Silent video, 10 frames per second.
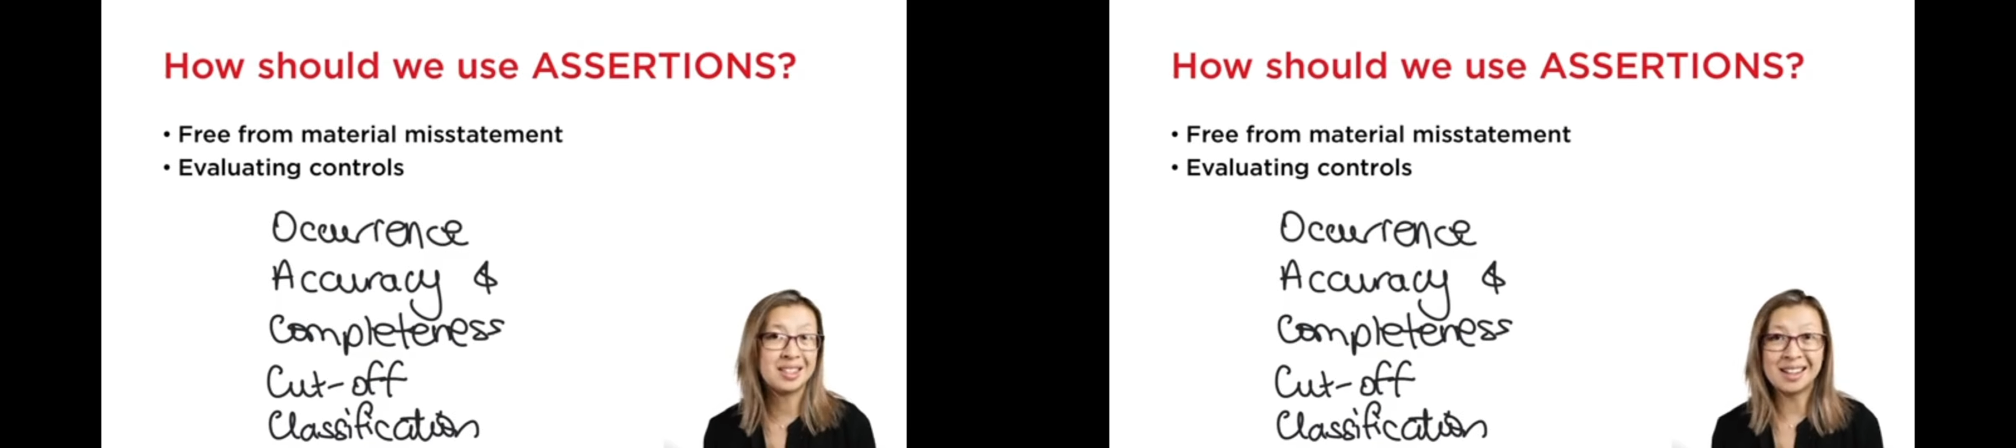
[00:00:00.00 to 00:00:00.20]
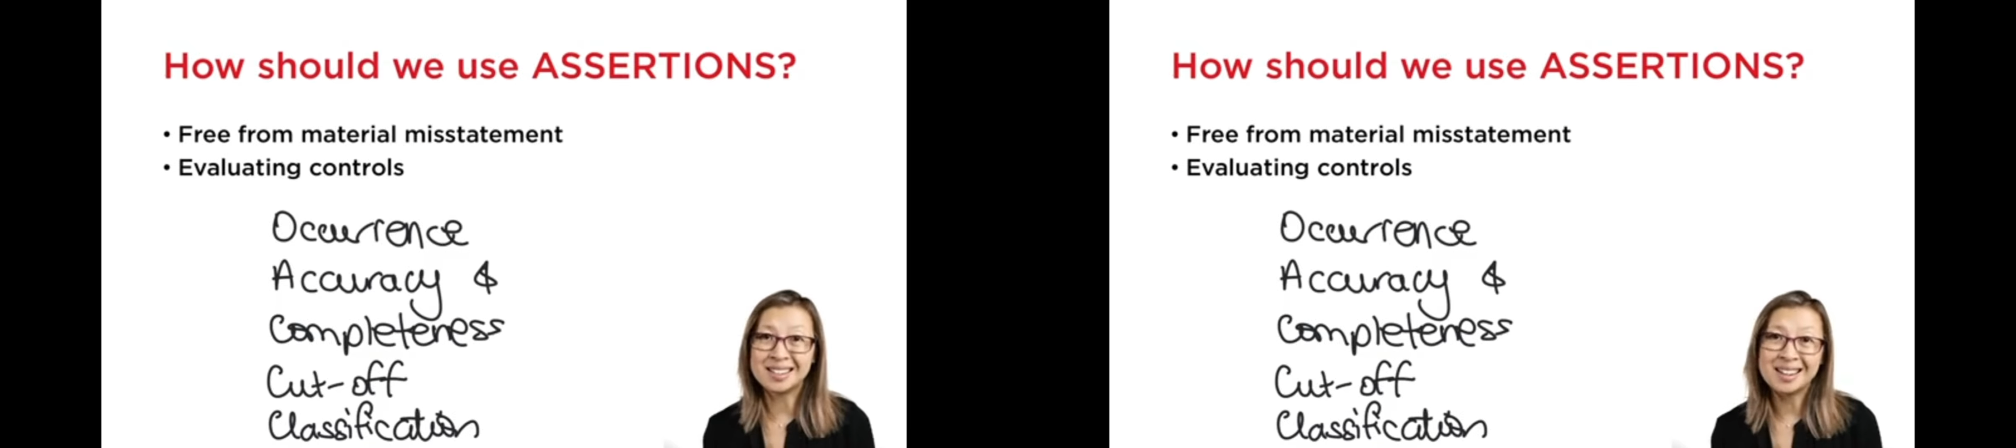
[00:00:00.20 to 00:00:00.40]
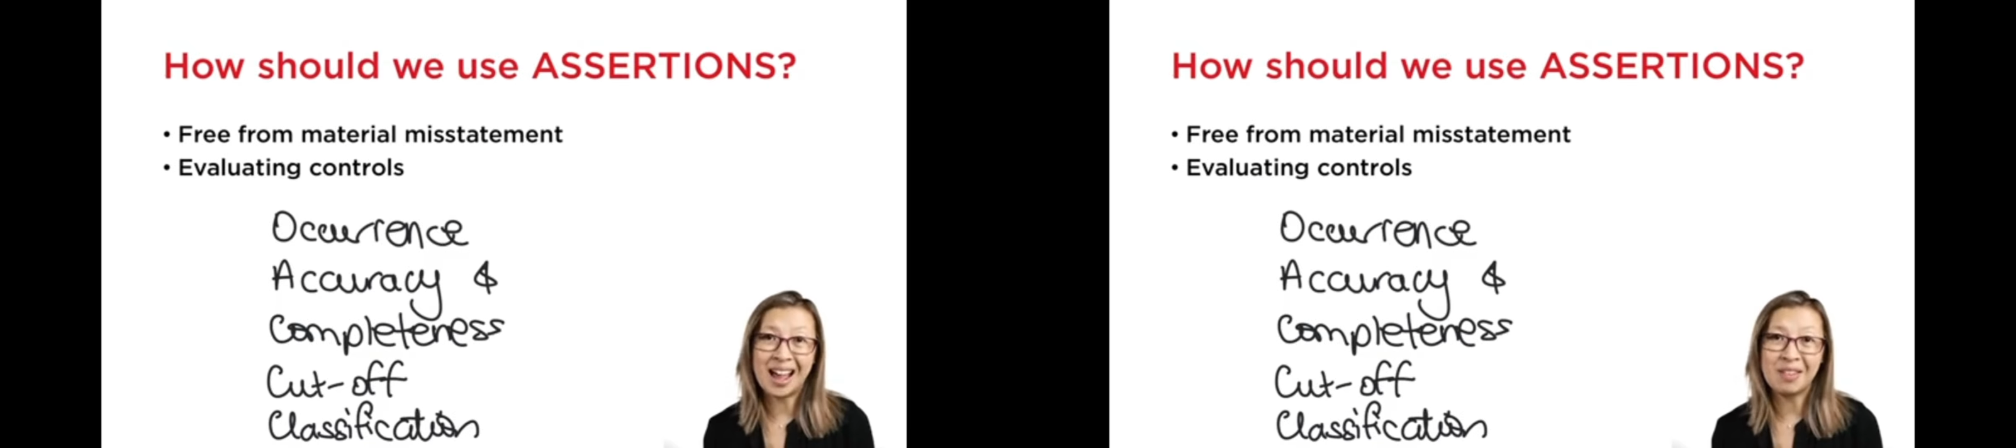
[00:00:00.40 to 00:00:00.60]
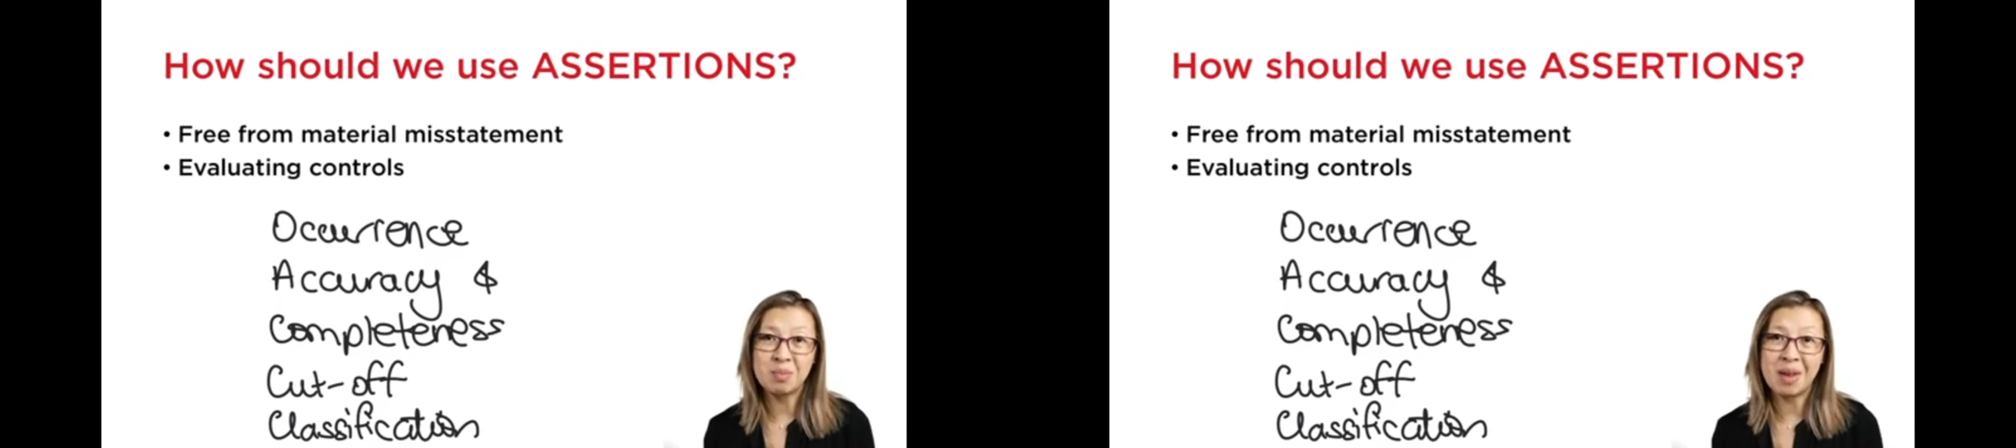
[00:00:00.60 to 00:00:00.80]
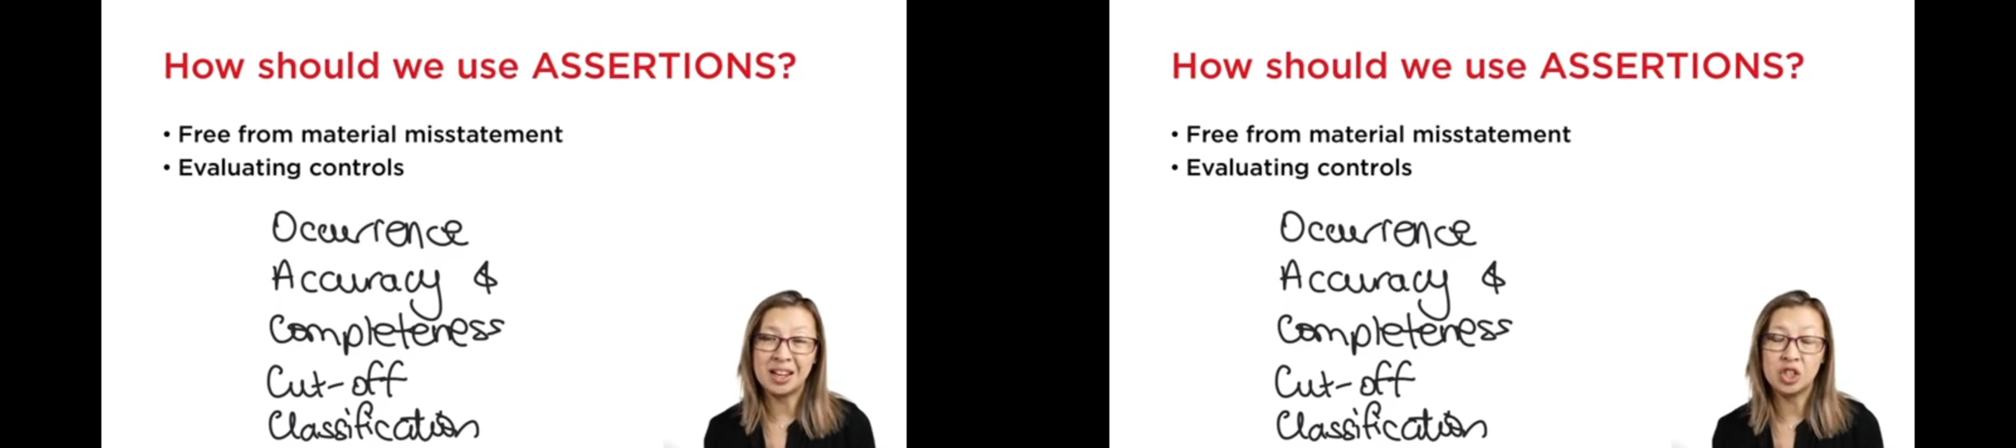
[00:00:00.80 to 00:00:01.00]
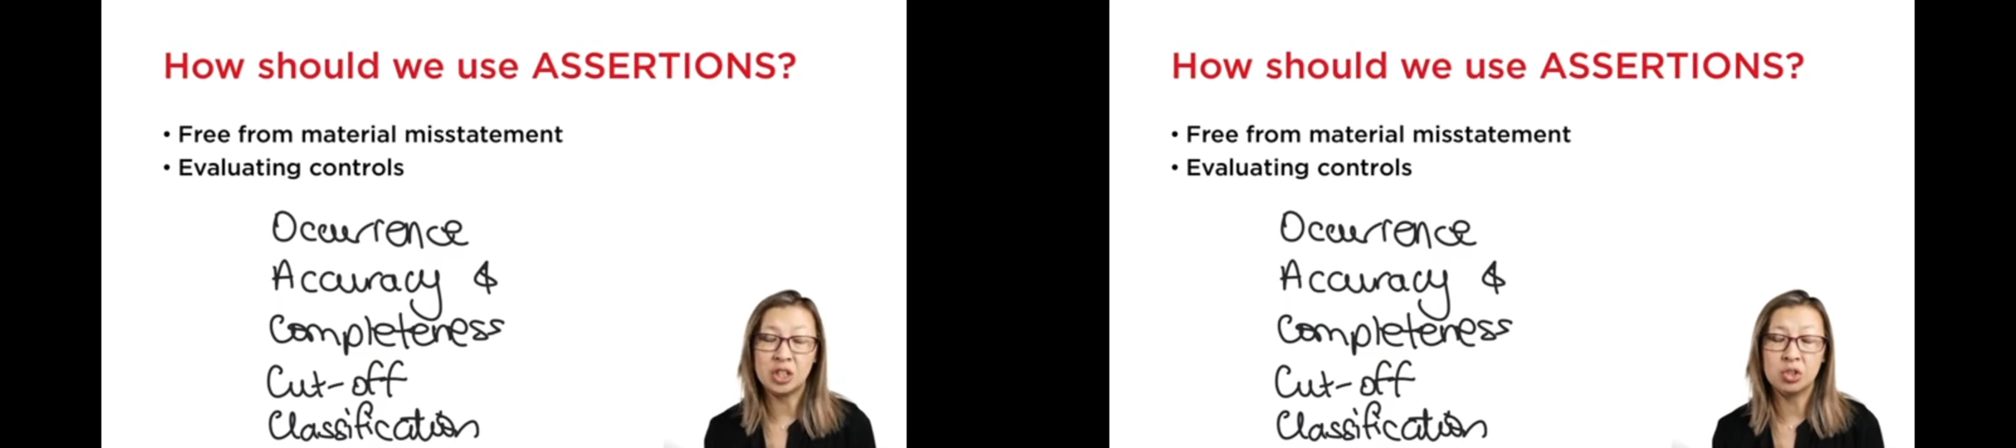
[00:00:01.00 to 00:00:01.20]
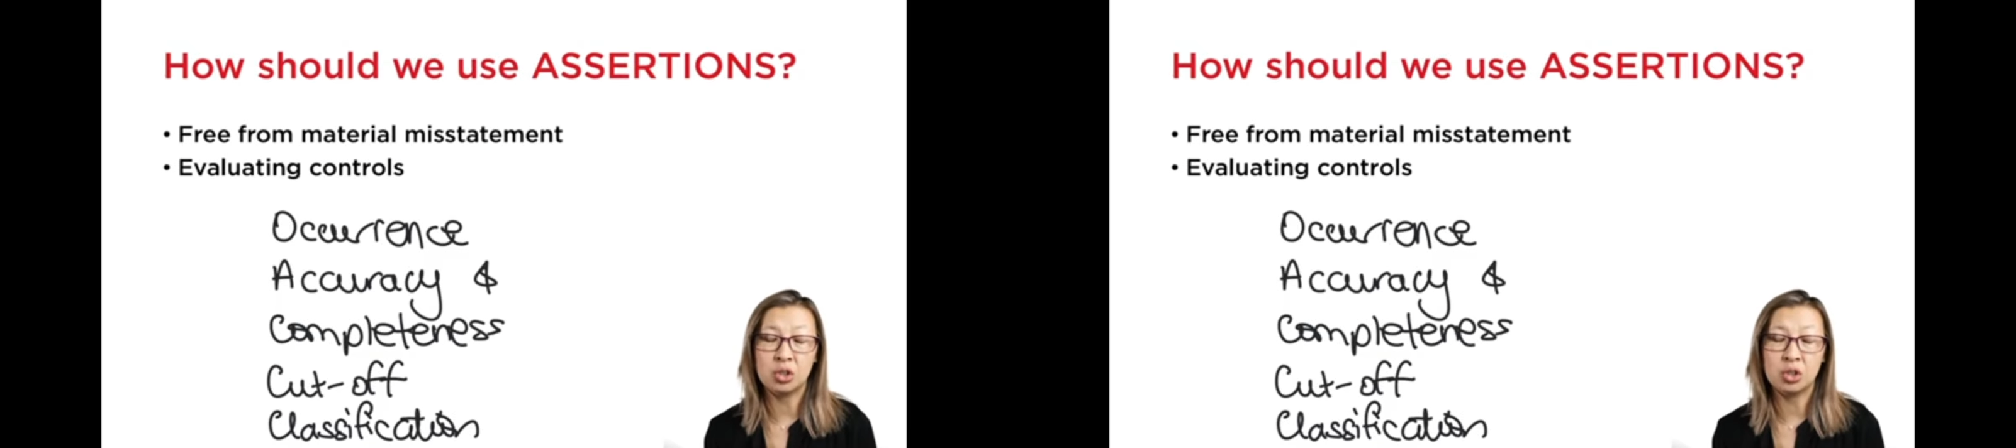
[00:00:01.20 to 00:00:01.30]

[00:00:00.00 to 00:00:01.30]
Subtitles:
that doesn't have a matching